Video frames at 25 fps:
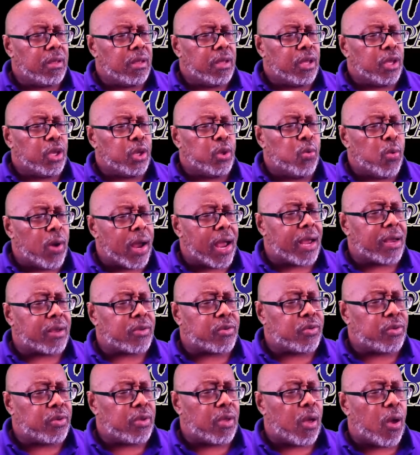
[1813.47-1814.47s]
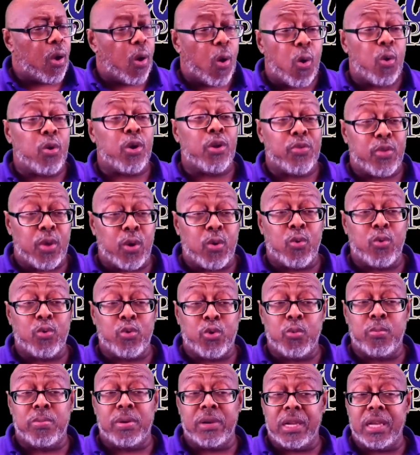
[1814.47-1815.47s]
You ask all of those
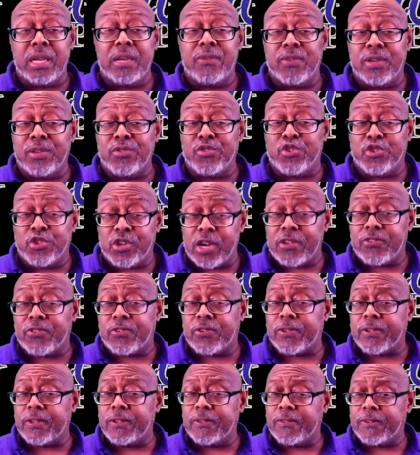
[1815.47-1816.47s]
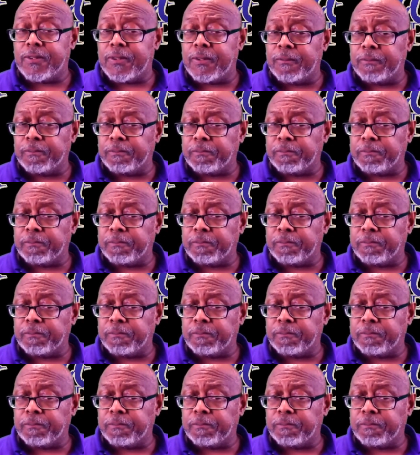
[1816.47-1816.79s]
who believe in justice,